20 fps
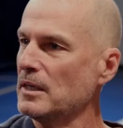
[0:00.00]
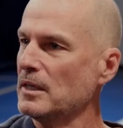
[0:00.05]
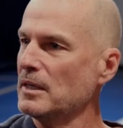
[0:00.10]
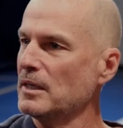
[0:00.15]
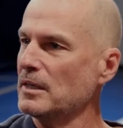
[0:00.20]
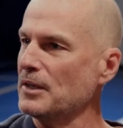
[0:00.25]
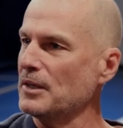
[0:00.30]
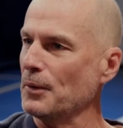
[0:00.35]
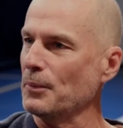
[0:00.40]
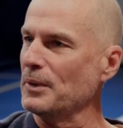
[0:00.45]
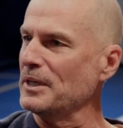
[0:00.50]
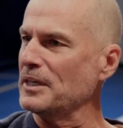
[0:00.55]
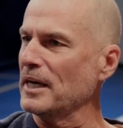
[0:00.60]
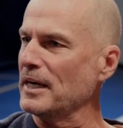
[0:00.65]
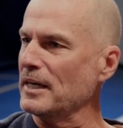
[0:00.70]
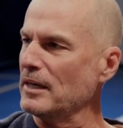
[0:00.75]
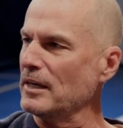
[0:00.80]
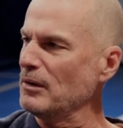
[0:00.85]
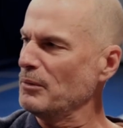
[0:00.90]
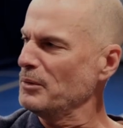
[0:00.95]
You know, we'd
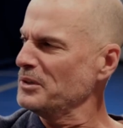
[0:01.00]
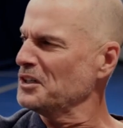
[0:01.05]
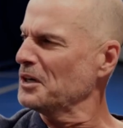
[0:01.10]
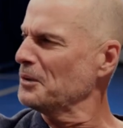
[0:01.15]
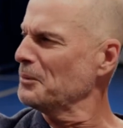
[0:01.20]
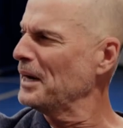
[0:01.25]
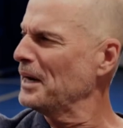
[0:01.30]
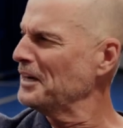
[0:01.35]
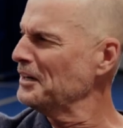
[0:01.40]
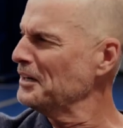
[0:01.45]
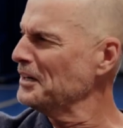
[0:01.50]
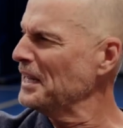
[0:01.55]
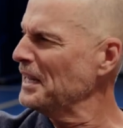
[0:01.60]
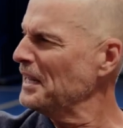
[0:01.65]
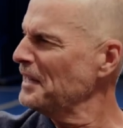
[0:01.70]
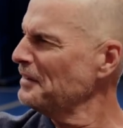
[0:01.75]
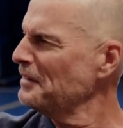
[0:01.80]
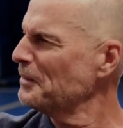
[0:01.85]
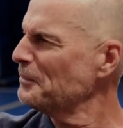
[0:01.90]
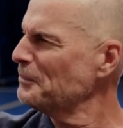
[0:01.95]
kind of go, what's our record
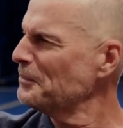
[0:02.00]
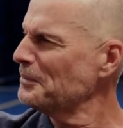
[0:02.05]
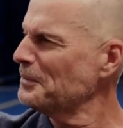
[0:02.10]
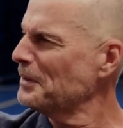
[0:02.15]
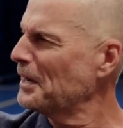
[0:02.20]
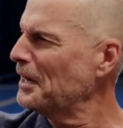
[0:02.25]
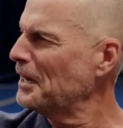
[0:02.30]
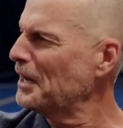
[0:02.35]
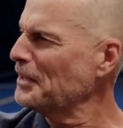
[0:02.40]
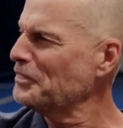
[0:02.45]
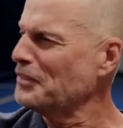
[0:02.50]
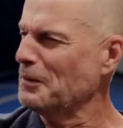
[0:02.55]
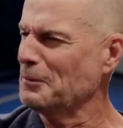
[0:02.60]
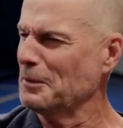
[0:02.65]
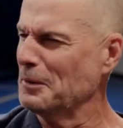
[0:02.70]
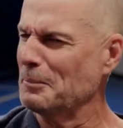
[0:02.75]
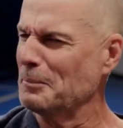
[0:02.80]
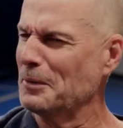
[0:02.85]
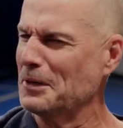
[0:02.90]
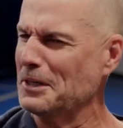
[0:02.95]
again? I thought
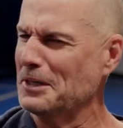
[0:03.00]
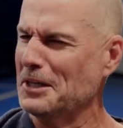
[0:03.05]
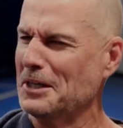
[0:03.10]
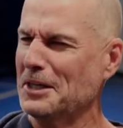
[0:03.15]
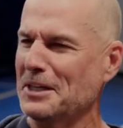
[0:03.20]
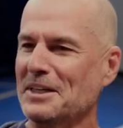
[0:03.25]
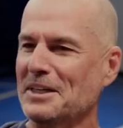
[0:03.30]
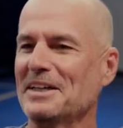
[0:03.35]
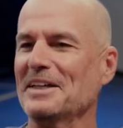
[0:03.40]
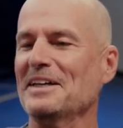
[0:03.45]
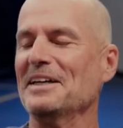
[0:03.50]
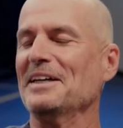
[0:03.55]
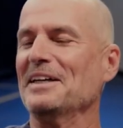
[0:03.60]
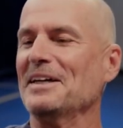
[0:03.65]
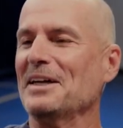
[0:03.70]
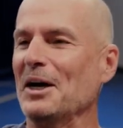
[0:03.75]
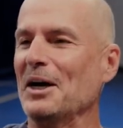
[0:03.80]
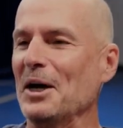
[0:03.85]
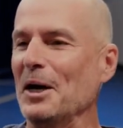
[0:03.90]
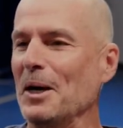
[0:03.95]
we were pretty good.
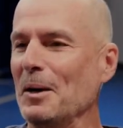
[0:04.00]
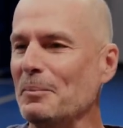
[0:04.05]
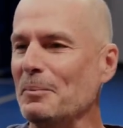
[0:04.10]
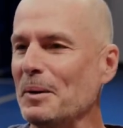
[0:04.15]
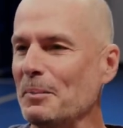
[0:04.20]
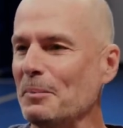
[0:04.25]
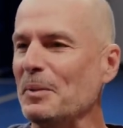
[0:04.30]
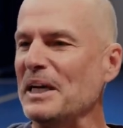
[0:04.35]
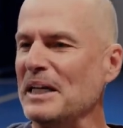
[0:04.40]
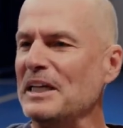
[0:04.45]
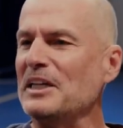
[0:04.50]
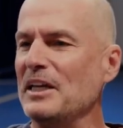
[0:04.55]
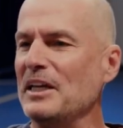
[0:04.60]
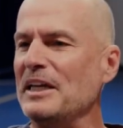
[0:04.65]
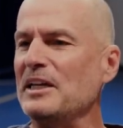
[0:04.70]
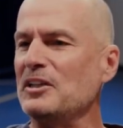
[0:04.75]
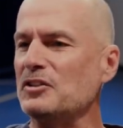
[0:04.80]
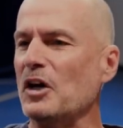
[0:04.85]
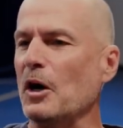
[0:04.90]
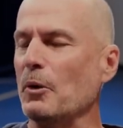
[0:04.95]
But
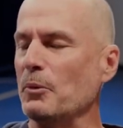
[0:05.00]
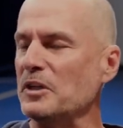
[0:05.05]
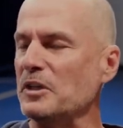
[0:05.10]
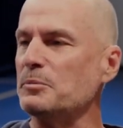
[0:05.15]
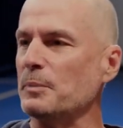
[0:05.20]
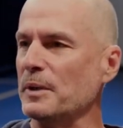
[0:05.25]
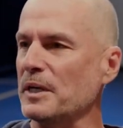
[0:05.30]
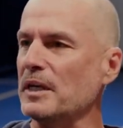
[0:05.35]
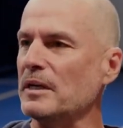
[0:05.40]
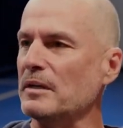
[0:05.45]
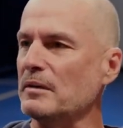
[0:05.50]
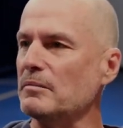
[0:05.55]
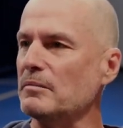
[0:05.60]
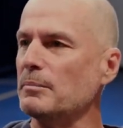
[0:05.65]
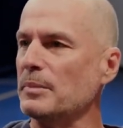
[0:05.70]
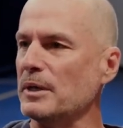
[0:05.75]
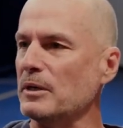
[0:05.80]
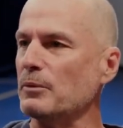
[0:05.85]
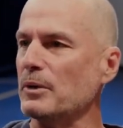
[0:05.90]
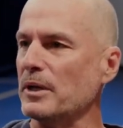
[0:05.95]
he's always been
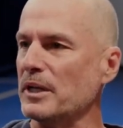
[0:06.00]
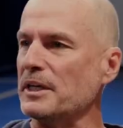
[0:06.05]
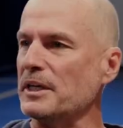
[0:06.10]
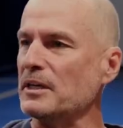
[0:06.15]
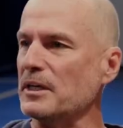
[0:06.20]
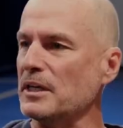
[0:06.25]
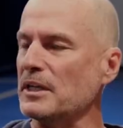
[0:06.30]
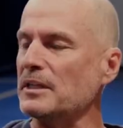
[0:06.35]
really good at